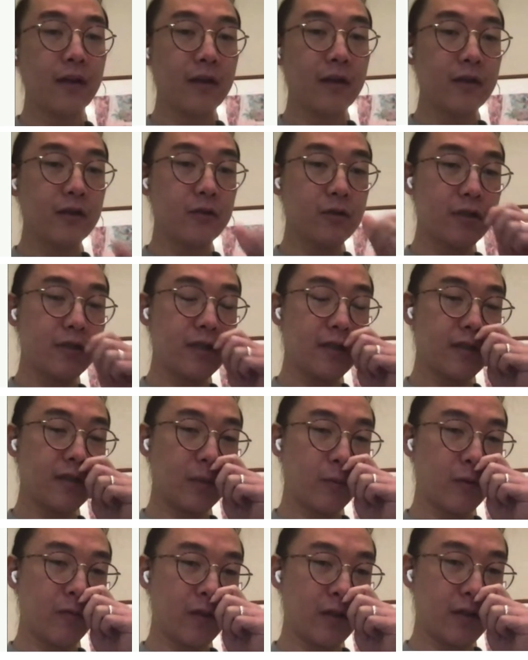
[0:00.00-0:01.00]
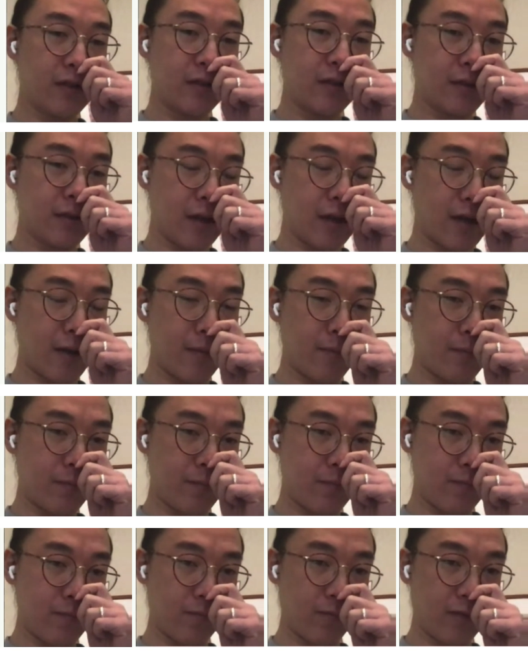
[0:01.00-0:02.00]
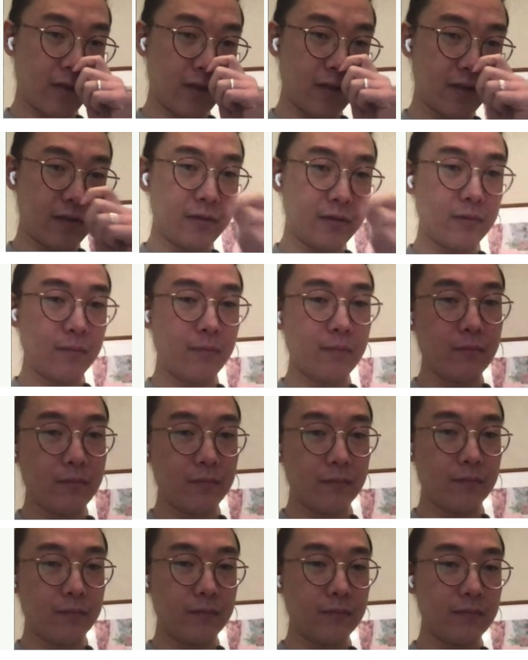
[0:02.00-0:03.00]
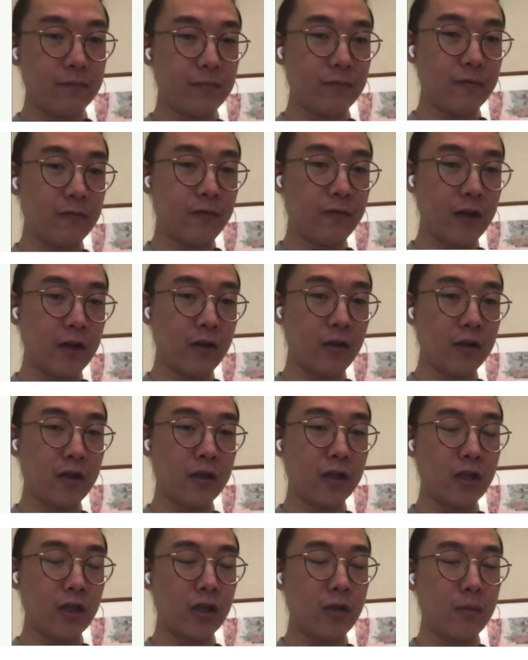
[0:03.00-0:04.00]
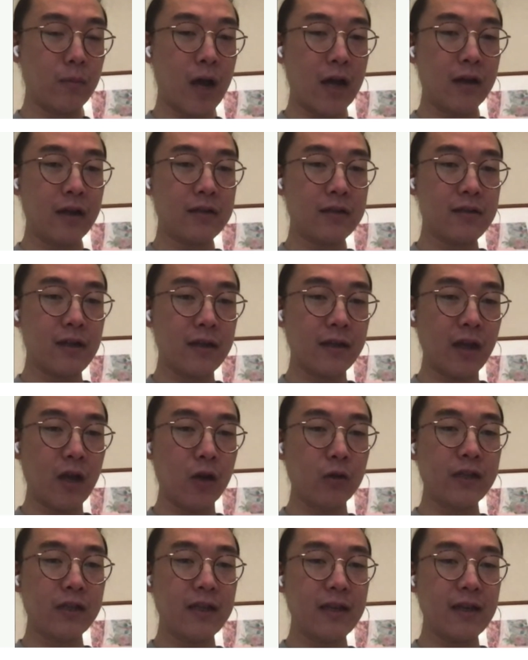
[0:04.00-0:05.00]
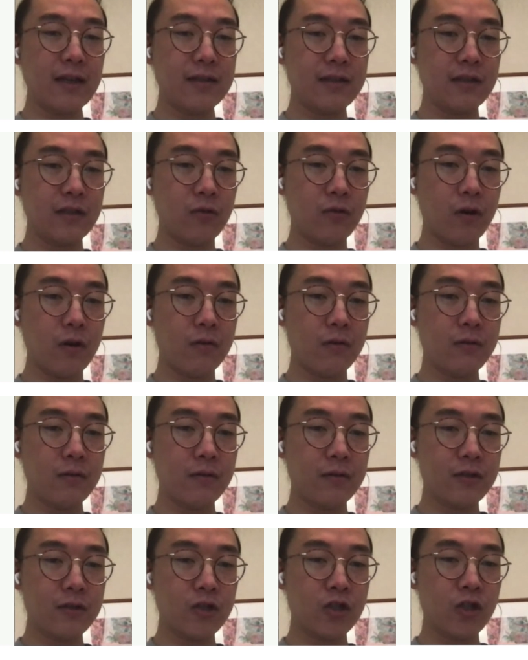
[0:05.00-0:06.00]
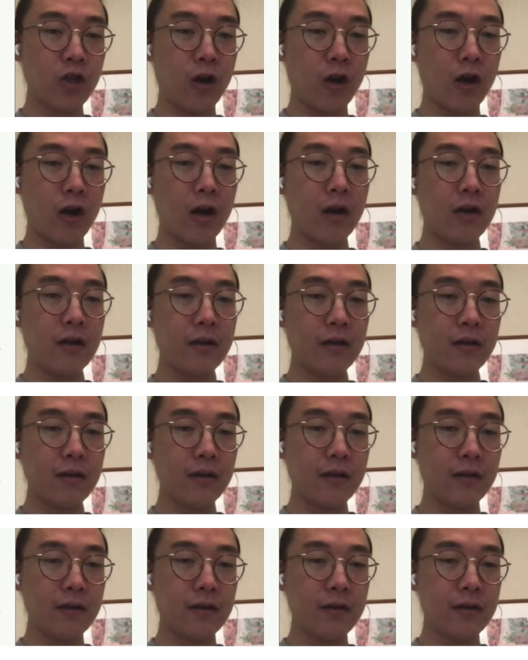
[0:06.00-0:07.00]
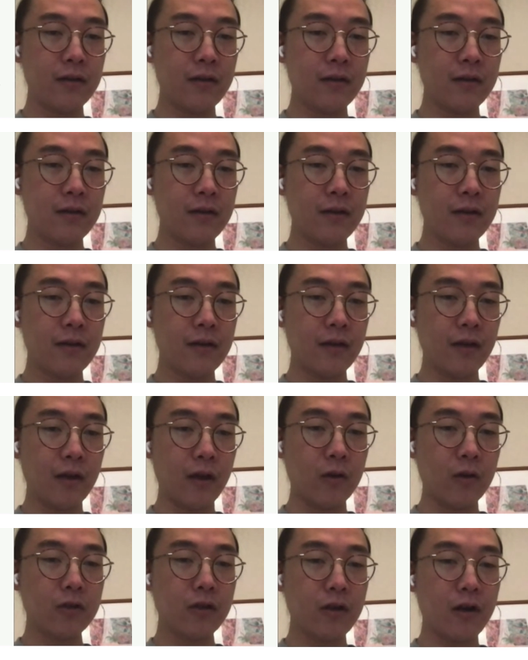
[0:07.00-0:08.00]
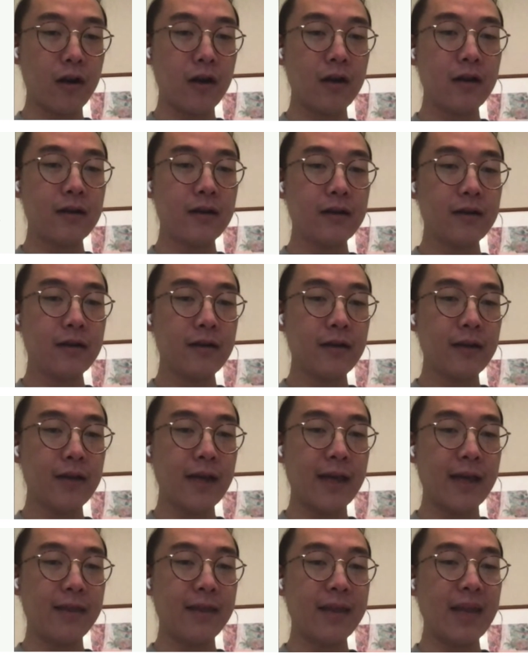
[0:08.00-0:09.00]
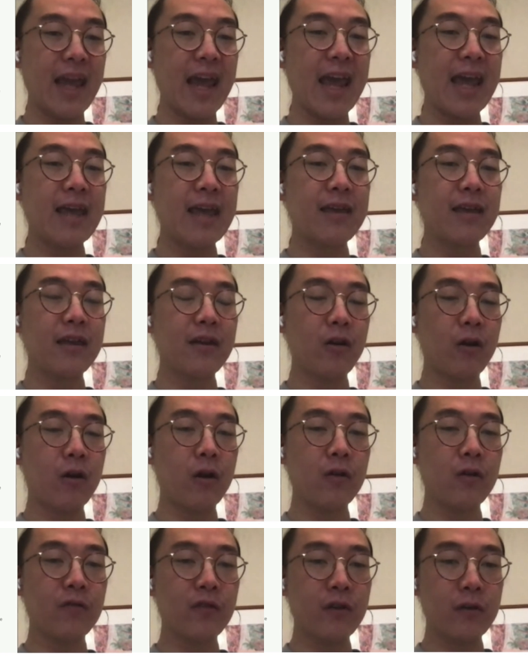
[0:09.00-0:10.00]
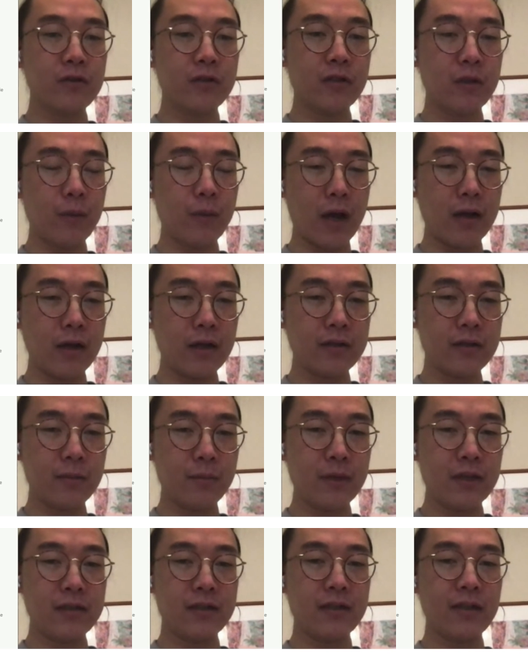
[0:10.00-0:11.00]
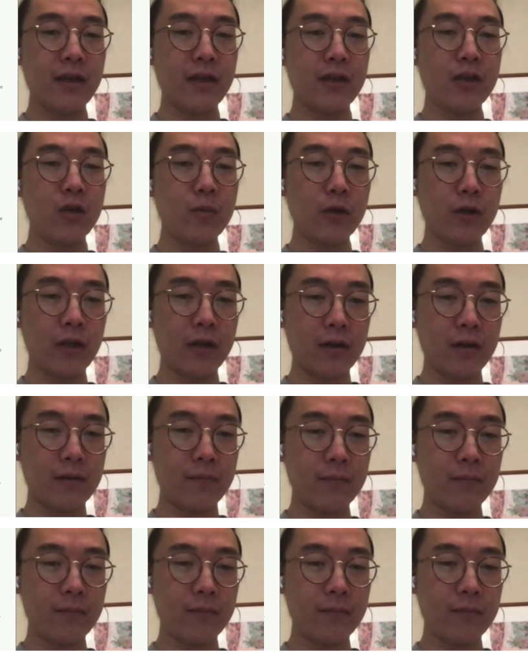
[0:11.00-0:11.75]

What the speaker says: You see some of this, these funny looking mnemonics like LDA0, star, and LDAR. And the A in all of those mnemonics means the accumulator.